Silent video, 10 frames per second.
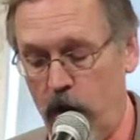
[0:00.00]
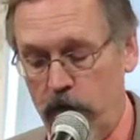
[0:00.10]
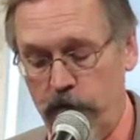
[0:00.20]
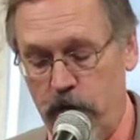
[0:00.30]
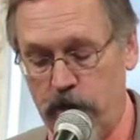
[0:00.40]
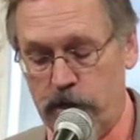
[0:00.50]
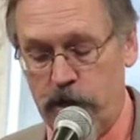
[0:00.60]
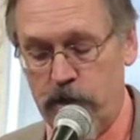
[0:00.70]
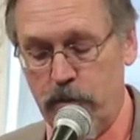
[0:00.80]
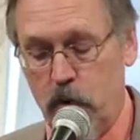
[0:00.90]
one of us
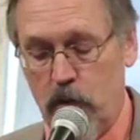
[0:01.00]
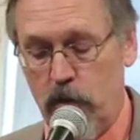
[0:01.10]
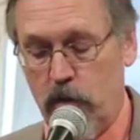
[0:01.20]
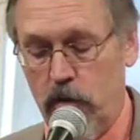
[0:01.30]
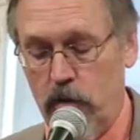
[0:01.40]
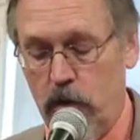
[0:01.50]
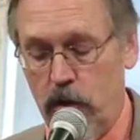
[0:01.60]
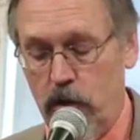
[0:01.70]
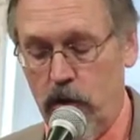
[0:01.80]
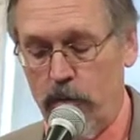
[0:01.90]
is immortal,
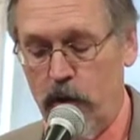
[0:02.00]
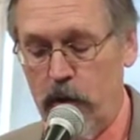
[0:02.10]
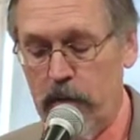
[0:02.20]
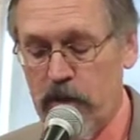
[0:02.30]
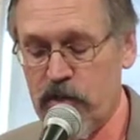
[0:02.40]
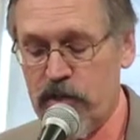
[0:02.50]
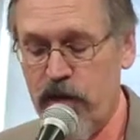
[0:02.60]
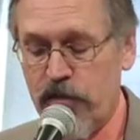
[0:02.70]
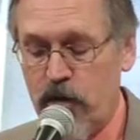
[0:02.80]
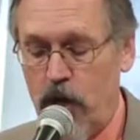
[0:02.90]
but we must
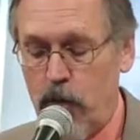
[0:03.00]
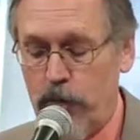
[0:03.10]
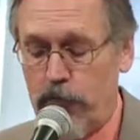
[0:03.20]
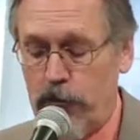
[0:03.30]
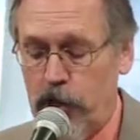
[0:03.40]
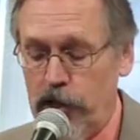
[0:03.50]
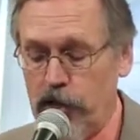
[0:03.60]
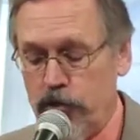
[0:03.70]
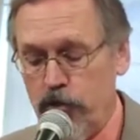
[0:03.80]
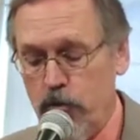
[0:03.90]
safeguard with
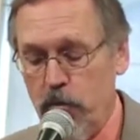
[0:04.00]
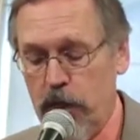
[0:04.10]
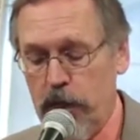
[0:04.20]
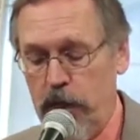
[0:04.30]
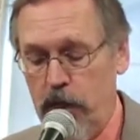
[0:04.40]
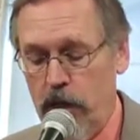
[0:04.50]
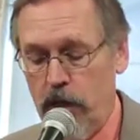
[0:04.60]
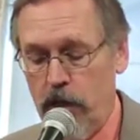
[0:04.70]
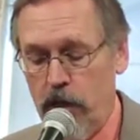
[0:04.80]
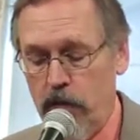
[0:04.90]
religious humility
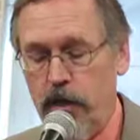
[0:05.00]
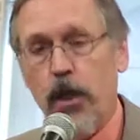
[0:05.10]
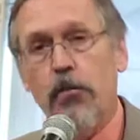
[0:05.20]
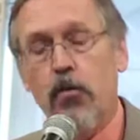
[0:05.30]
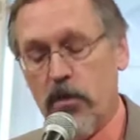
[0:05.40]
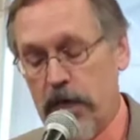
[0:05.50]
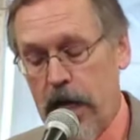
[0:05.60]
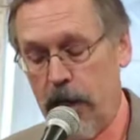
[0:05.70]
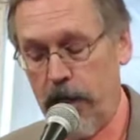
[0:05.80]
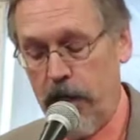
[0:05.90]
the
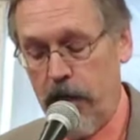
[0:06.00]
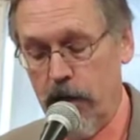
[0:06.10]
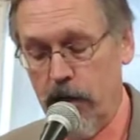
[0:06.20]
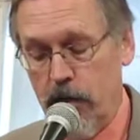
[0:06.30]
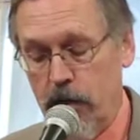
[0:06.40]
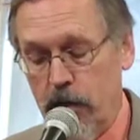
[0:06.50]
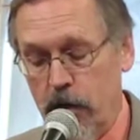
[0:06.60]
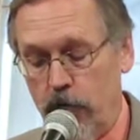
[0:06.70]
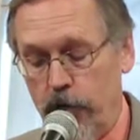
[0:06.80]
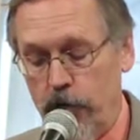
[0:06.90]
immortality
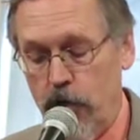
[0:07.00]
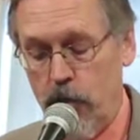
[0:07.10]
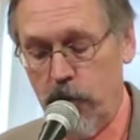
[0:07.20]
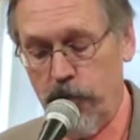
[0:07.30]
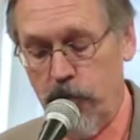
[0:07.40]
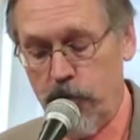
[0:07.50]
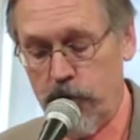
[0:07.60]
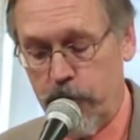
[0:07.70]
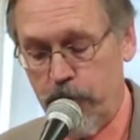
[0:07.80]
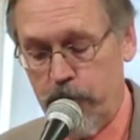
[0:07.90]
of the human
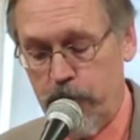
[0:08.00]
future."